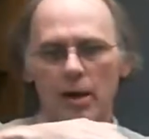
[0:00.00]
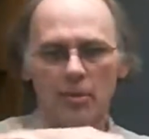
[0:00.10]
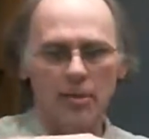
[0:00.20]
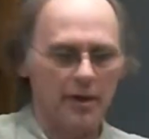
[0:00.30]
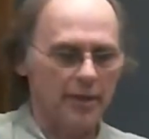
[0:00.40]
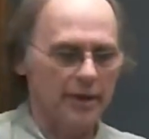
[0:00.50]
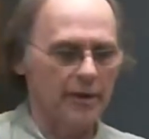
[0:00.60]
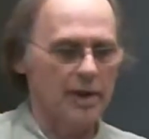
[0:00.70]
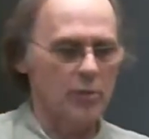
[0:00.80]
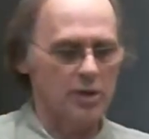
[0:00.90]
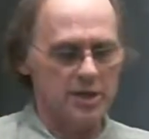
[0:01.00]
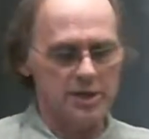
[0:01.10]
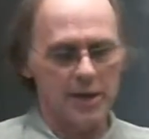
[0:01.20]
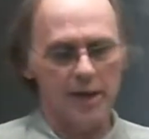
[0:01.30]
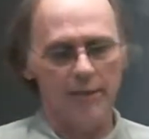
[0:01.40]
about a theory, which is
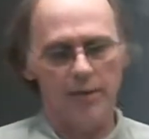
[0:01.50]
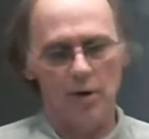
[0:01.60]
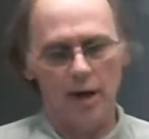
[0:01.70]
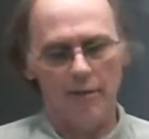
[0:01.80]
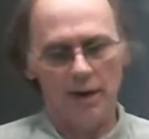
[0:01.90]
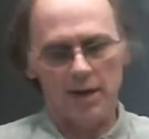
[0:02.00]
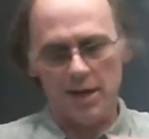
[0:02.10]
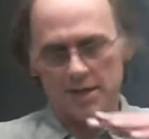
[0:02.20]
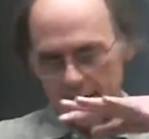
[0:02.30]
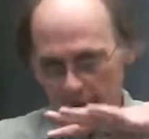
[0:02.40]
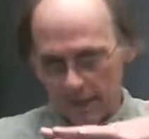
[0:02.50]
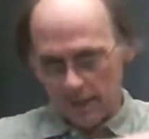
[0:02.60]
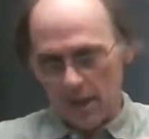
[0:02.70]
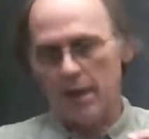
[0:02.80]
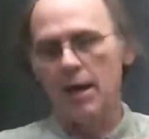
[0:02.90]
that if you have a state
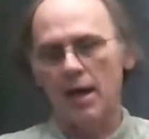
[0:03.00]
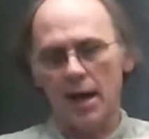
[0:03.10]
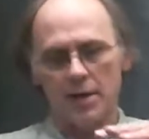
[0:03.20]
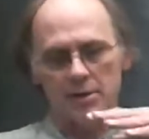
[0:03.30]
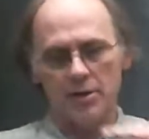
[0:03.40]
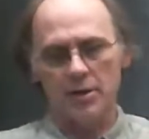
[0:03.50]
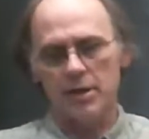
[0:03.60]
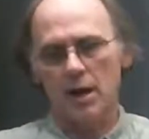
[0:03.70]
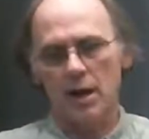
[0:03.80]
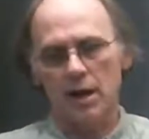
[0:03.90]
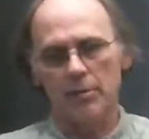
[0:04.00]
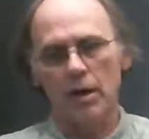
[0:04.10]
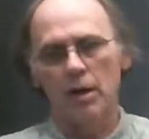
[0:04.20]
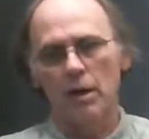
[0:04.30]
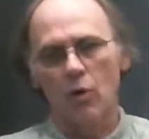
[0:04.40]
at a certain time,
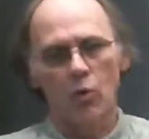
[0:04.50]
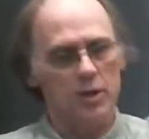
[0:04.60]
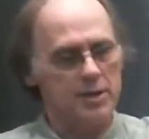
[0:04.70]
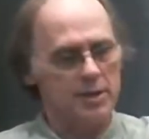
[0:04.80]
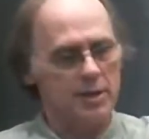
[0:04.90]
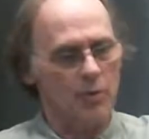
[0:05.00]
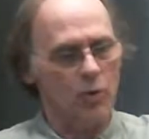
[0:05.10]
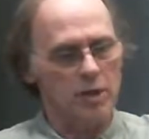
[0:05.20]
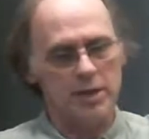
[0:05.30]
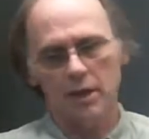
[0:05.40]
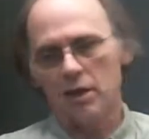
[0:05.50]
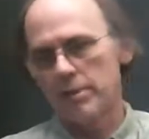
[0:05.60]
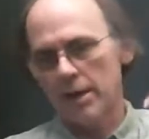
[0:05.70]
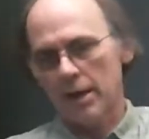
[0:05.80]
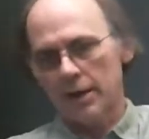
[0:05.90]
what is it going to
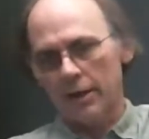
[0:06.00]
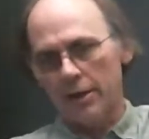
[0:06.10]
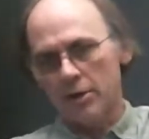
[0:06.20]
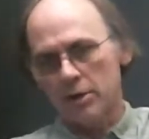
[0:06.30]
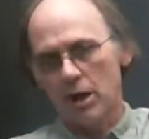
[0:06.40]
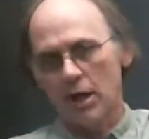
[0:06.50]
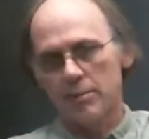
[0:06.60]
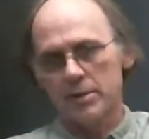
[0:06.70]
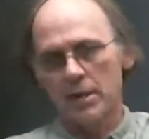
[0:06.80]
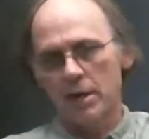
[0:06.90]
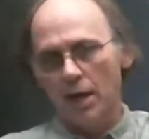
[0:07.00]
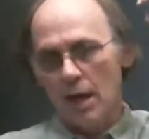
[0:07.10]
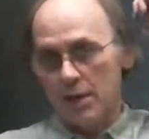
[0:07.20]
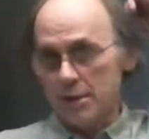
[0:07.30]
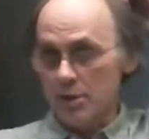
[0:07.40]
be at later times?
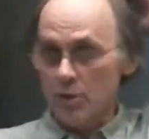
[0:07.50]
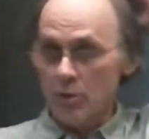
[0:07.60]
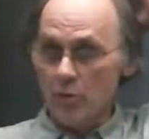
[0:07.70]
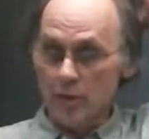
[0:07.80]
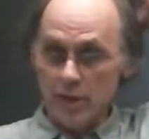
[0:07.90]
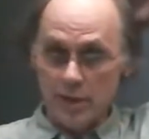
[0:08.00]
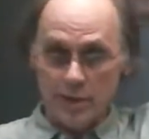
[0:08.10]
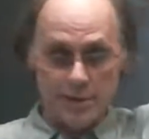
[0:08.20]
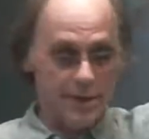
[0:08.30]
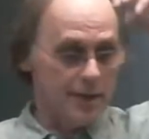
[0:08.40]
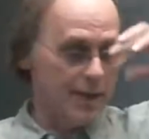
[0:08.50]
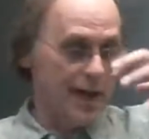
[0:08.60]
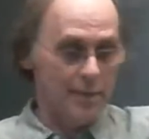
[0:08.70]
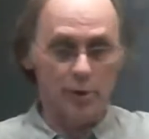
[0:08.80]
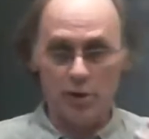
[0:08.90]
And so there's the
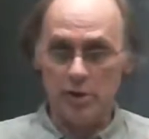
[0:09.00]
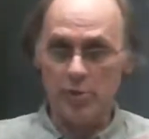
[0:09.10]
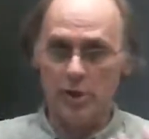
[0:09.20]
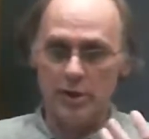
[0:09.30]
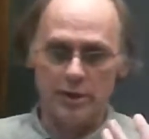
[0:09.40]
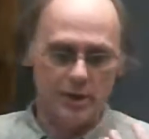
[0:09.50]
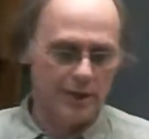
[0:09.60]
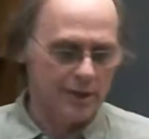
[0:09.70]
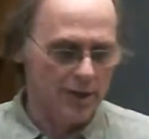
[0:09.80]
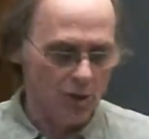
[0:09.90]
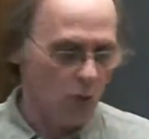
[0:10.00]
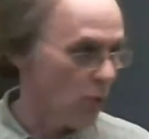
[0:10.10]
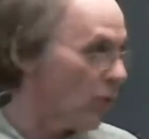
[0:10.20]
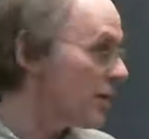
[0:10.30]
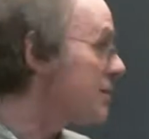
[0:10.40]
Hamiltonian. You need to know
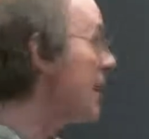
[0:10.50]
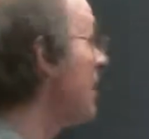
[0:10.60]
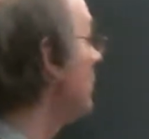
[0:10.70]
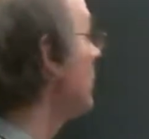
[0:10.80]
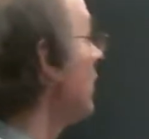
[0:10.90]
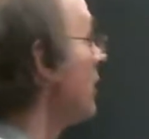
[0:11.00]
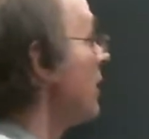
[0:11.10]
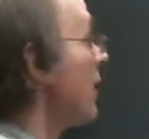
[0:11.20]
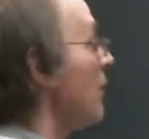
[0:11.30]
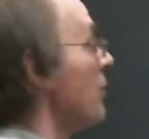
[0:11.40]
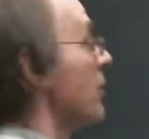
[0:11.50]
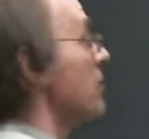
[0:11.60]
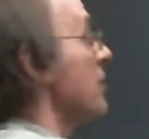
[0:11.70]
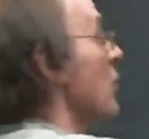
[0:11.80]
what is the Hamiltonian operator. So